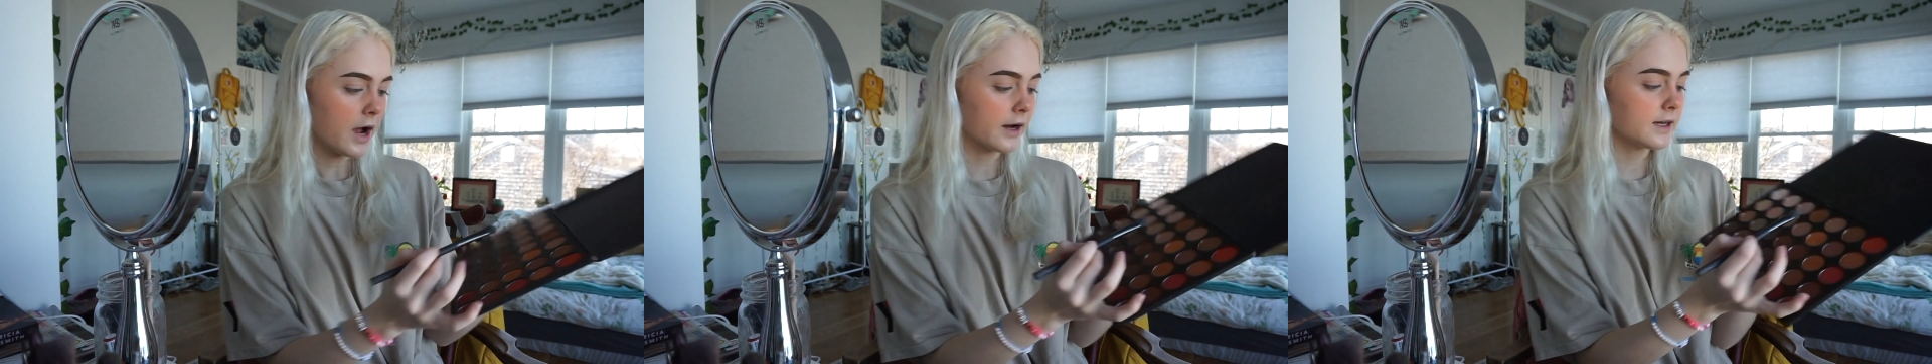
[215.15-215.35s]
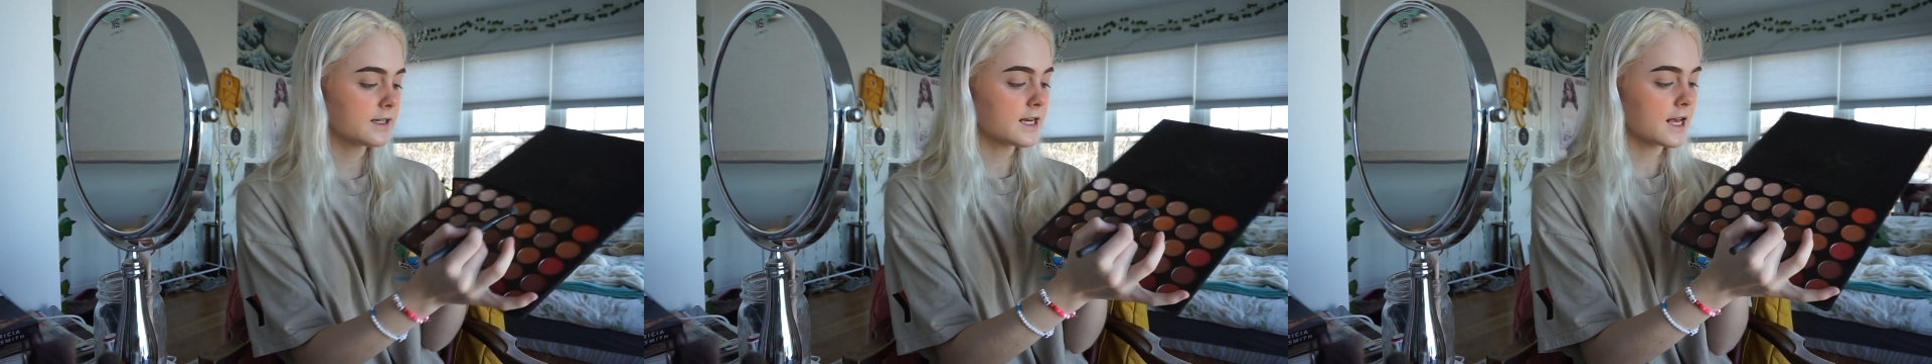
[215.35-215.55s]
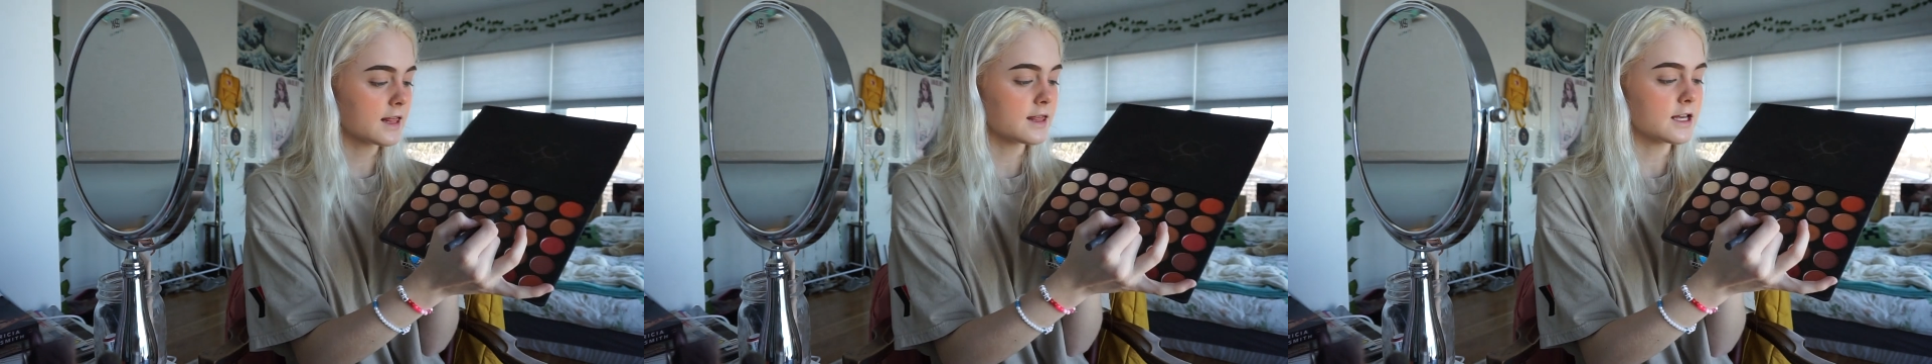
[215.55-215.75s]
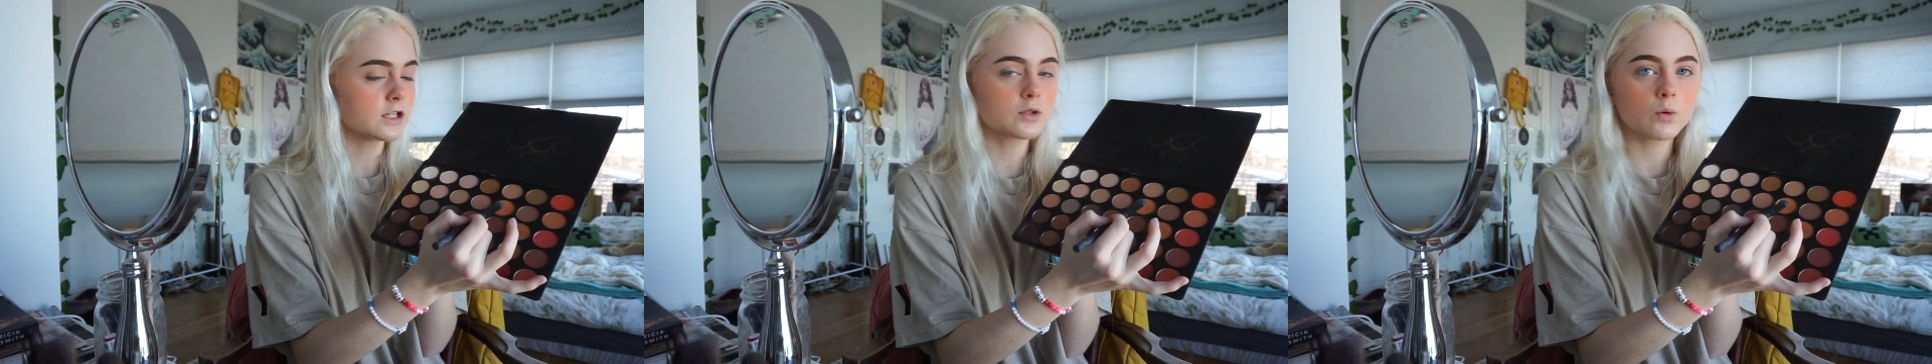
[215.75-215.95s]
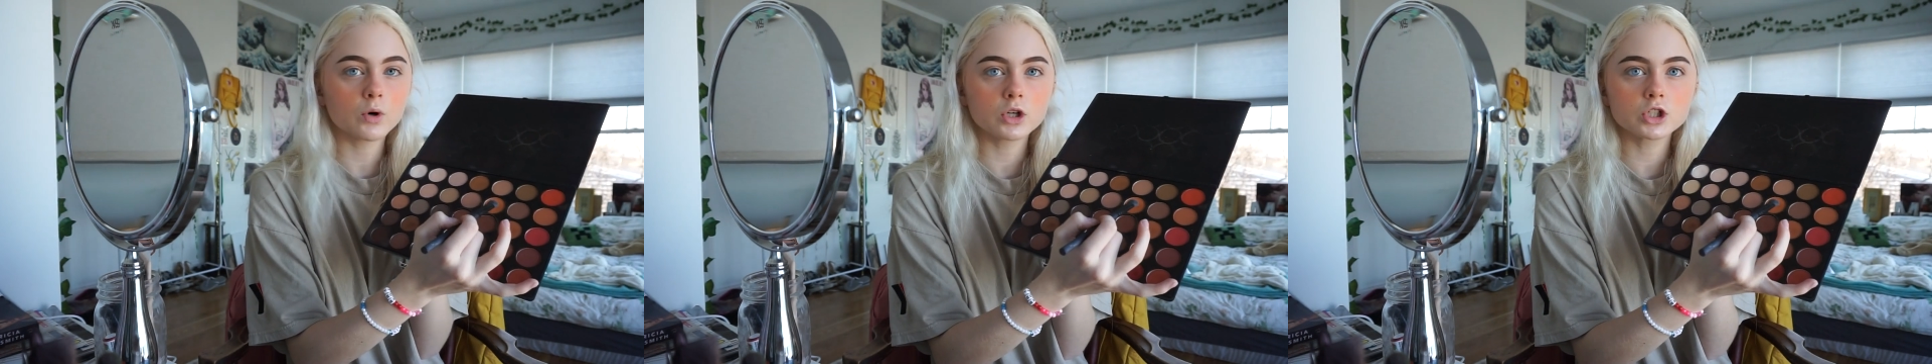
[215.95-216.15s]
gonna take
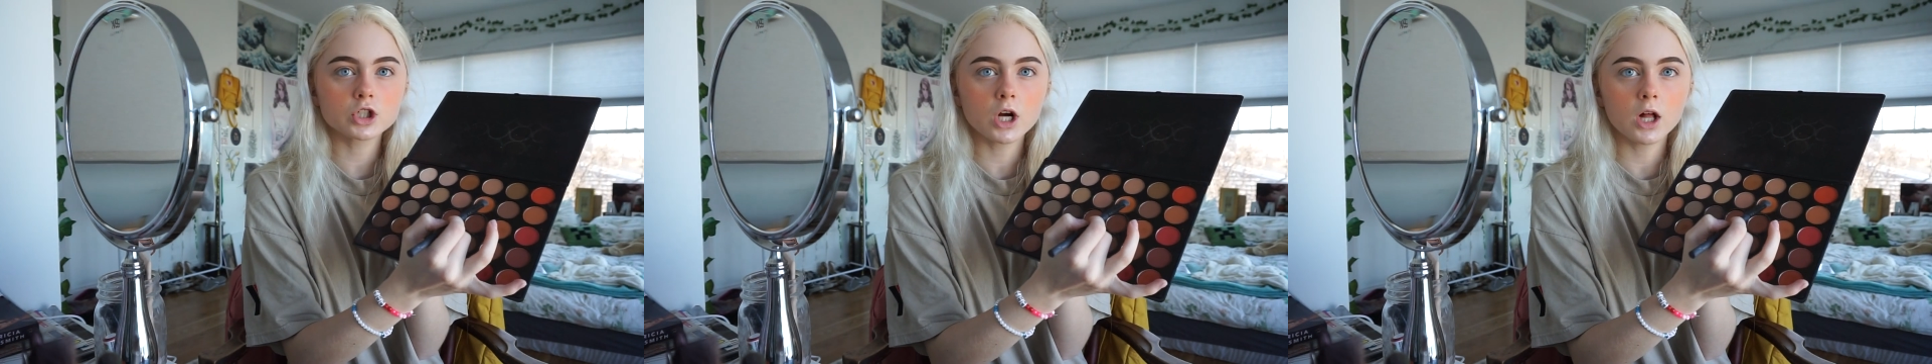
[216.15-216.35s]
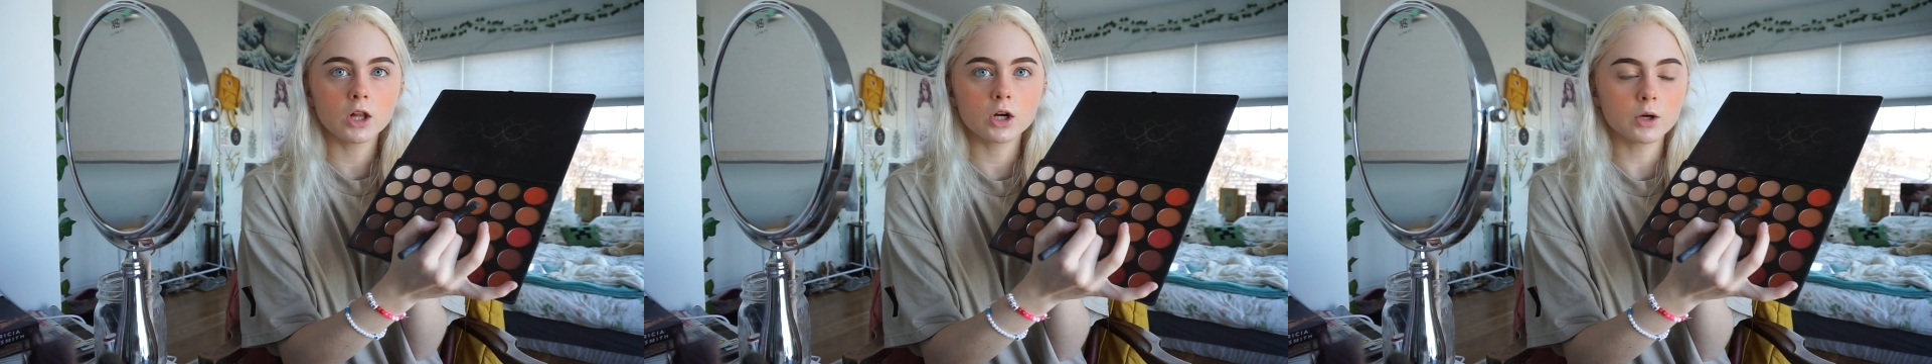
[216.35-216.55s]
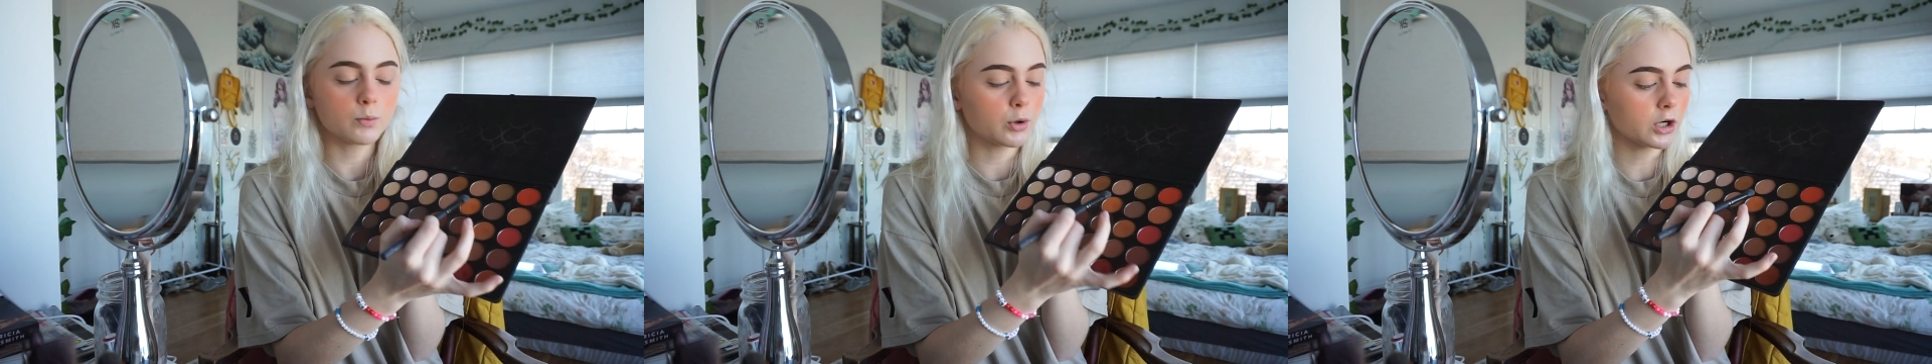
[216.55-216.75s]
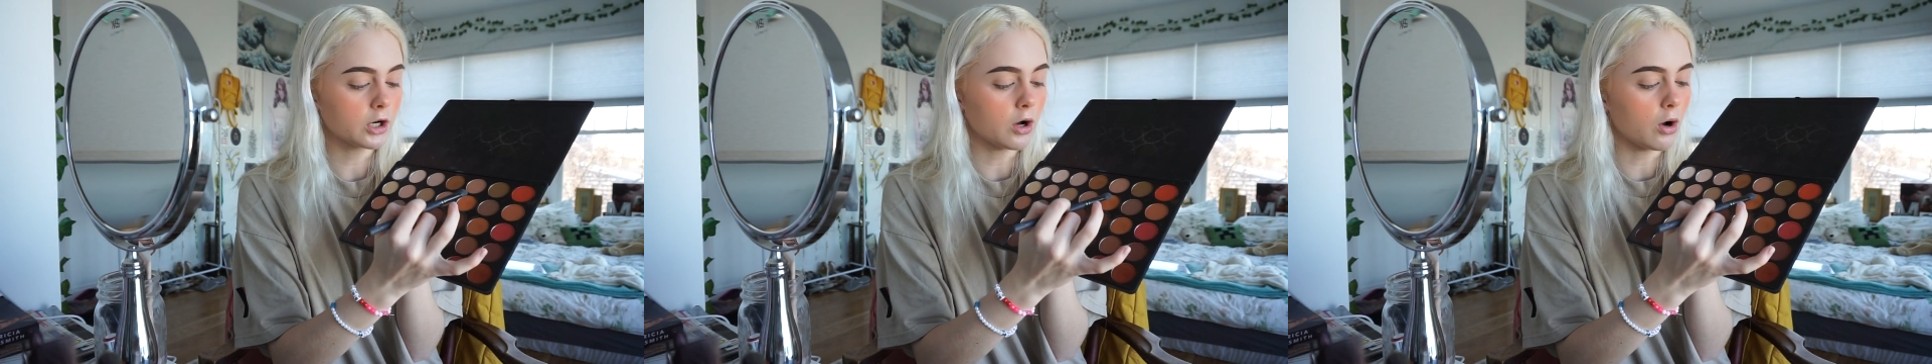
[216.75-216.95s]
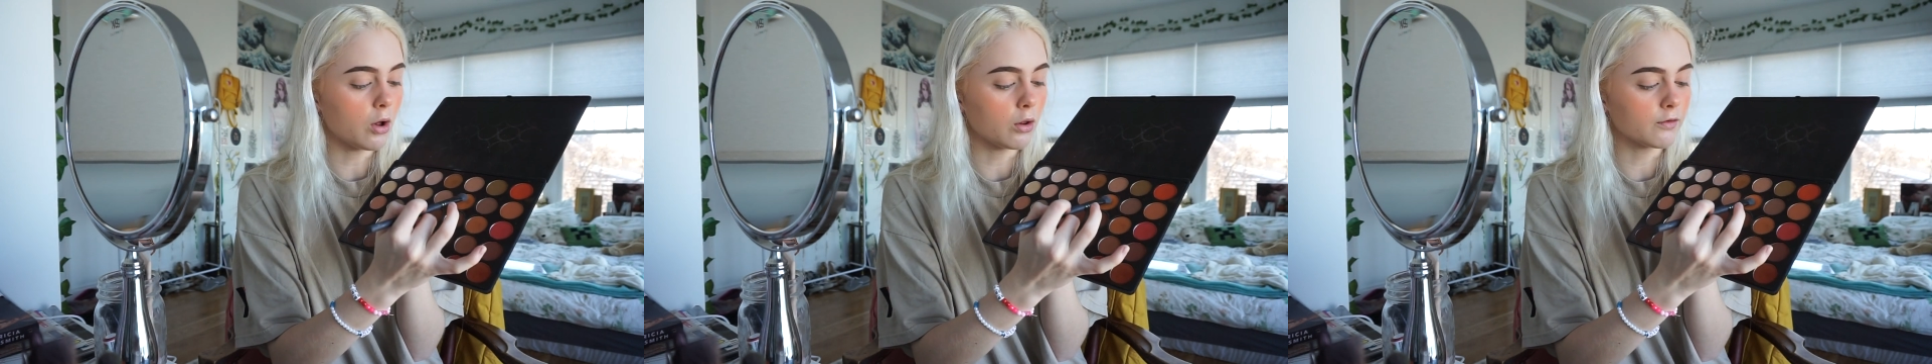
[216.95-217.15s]
this orange color and put
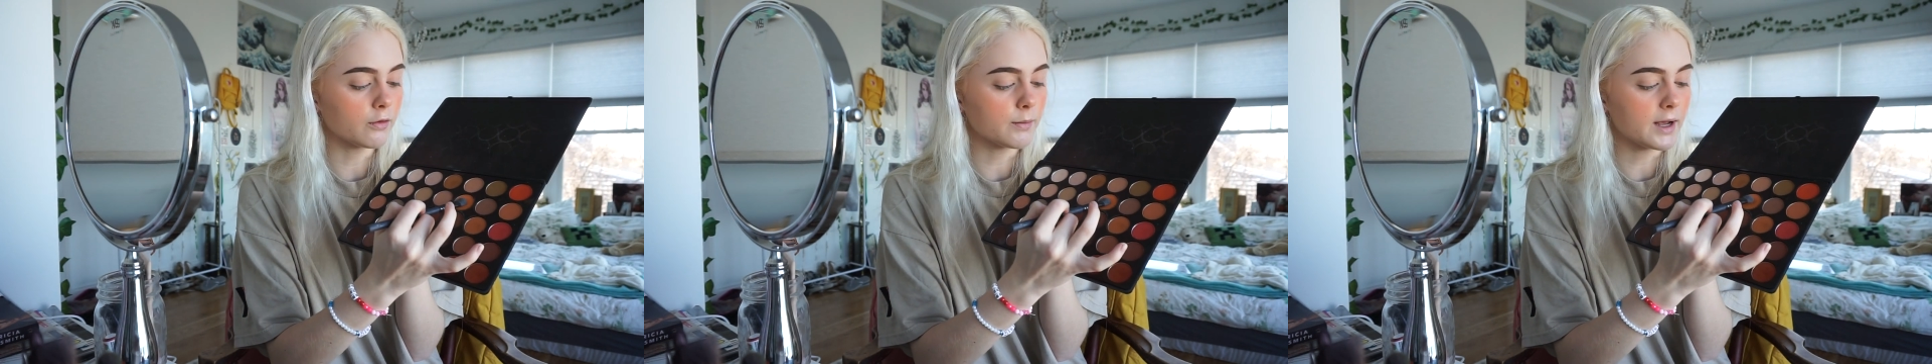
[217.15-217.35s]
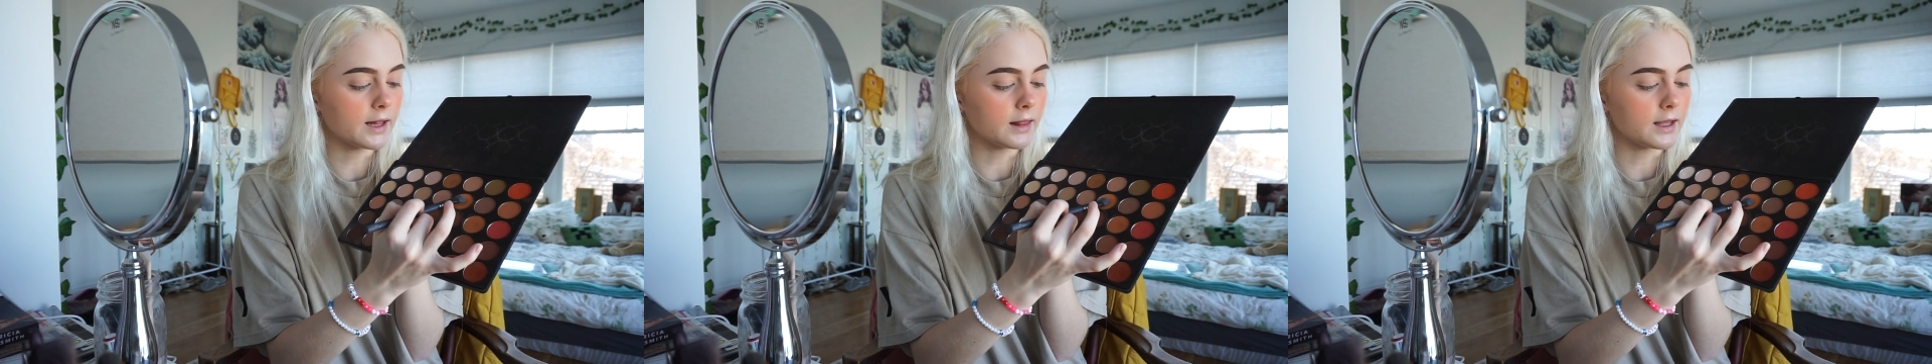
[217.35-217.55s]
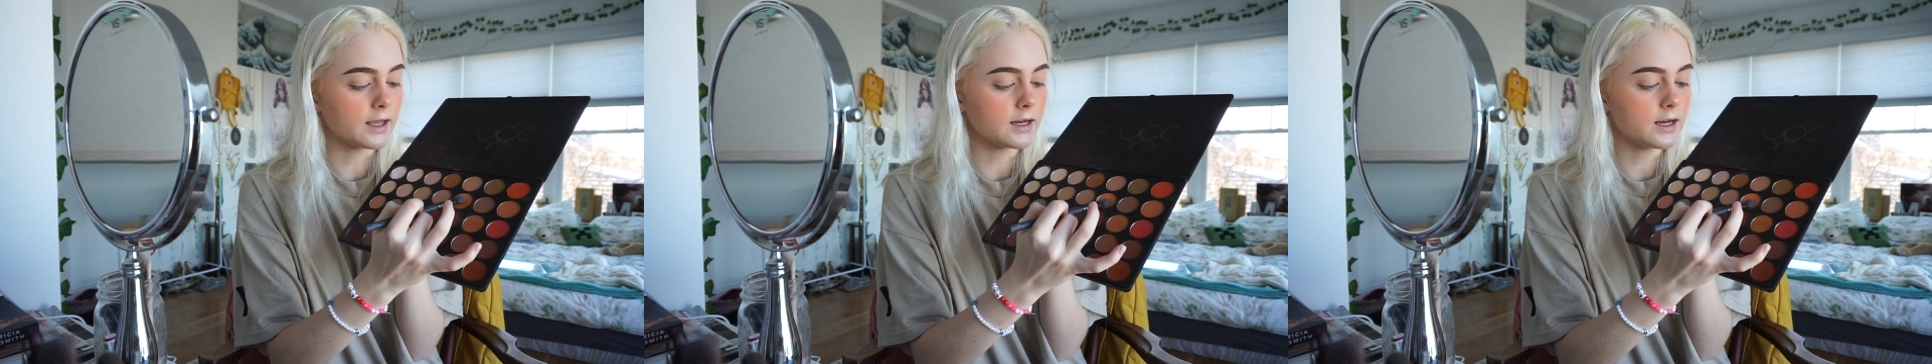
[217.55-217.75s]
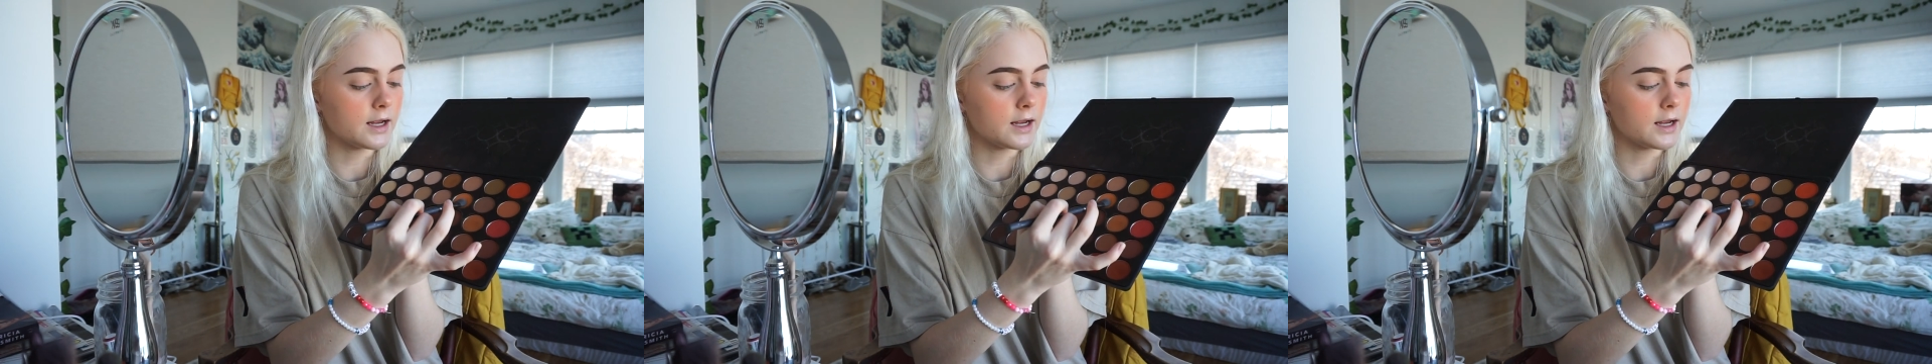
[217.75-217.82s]
it all over my lid,